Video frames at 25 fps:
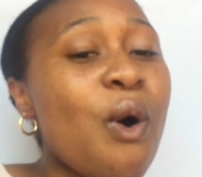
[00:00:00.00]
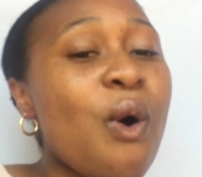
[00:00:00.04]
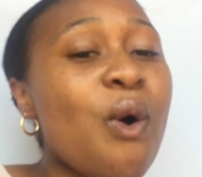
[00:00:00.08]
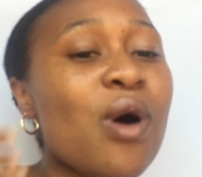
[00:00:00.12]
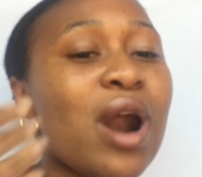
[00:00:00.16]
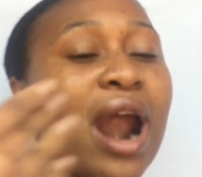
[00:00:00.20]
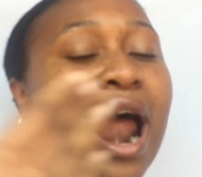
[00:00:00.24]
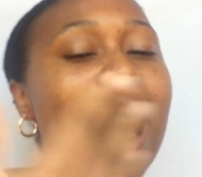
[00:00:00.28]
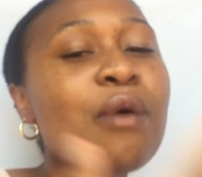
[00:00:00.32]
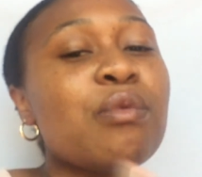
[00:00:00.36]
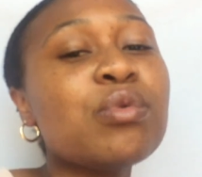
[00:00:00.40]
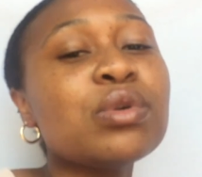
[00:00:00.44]

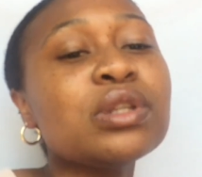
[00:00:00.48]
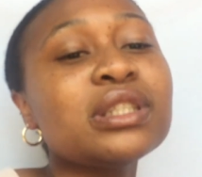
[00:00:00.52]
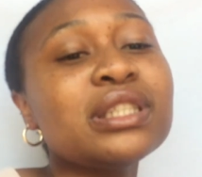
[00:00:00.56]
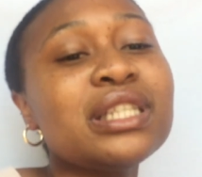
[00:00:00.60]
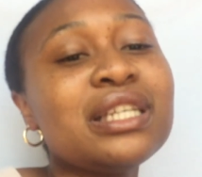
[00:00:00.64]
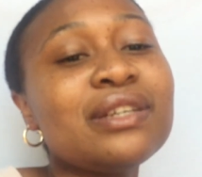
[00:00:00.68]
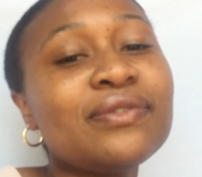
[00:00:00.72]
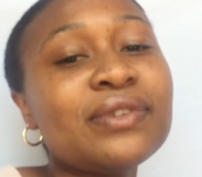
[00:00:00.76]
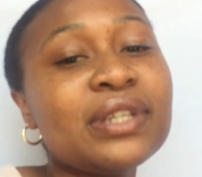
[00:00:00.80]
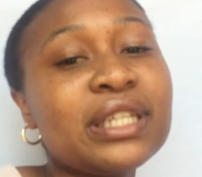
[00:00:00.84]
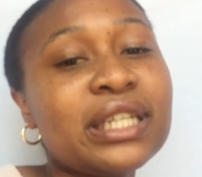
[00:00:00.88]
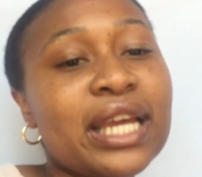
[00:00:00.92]
or I will
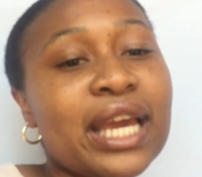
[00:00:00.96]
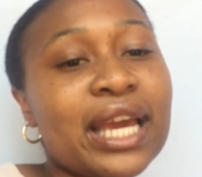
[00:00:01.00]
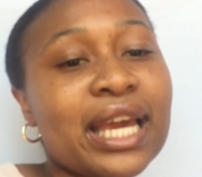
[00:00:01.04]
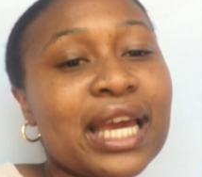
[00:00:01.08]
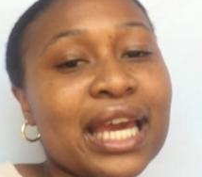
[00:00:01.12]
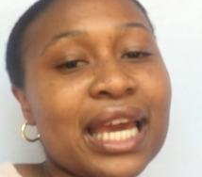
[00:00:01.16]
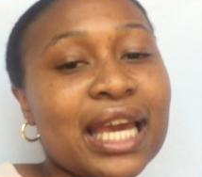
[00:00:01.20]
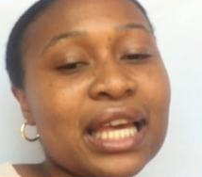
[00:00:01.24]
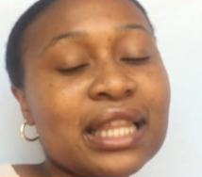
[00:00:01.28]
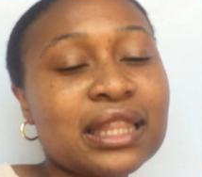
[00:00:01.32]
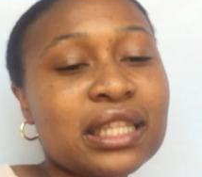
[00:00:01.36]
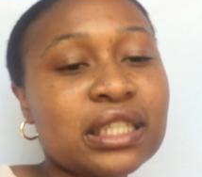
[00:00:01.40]
leave a
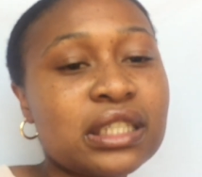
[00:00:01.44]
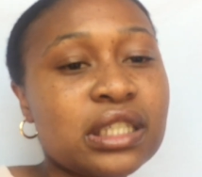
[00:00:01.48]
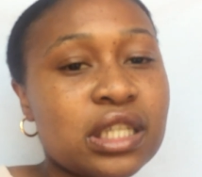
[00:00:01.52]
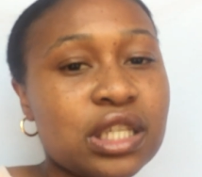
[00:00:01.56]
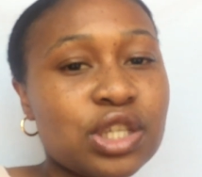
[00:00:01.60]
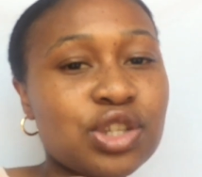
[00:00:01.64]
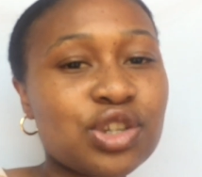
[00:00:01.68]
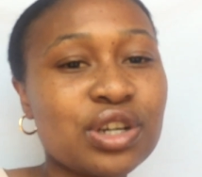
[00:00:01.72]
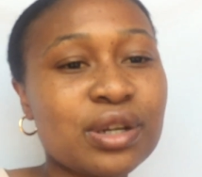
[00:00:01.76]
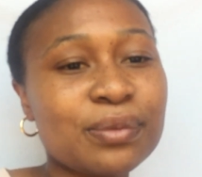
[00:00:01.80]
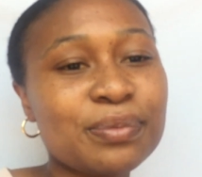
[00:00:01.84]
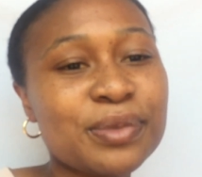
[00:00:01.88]
link in the
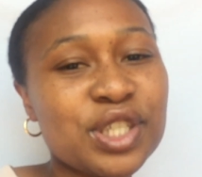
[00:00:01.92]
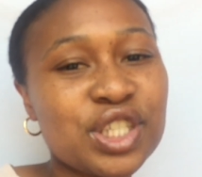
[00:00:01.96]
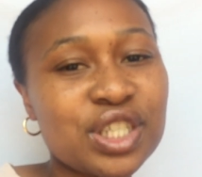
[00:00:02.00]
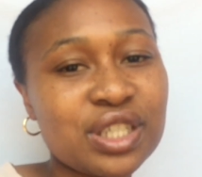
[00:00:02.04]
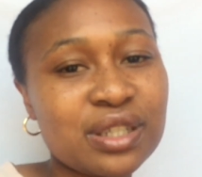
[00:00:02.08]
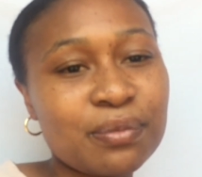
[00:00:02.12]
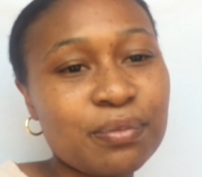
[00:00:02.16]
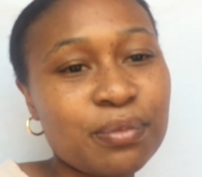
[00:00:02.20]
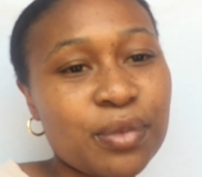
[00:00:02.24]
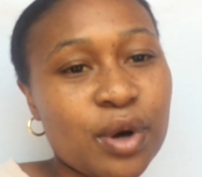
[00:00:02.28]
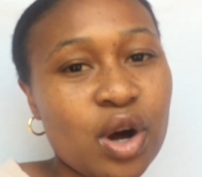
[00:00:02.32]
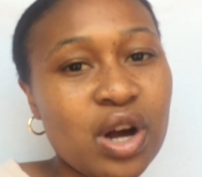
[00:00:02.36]

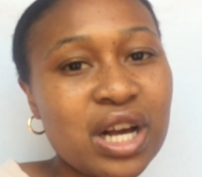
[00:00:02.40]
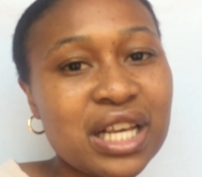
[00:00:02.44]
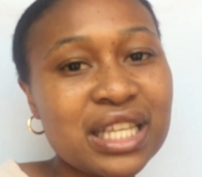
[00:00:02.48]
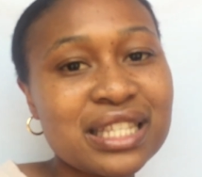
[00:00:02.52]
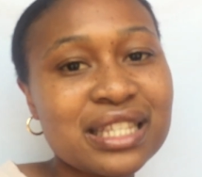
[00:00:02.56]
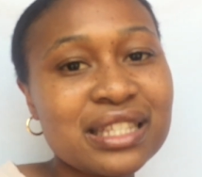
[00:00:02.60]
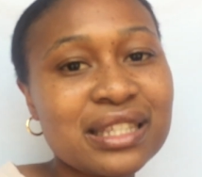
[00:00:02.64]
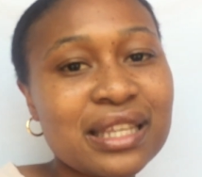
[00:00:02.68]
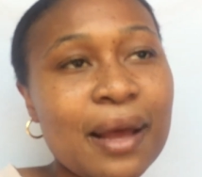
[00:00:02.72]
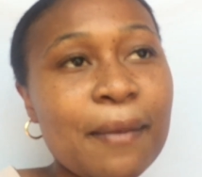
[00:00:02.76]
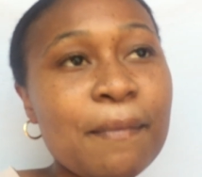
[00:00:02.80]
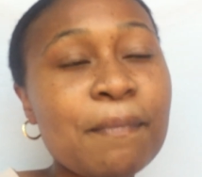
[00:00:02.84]
description
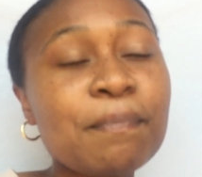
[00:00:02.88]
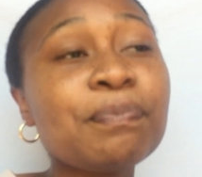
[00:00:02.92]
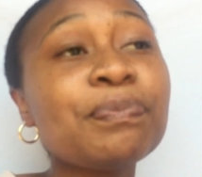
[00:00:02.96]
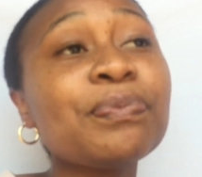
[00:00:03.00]
box.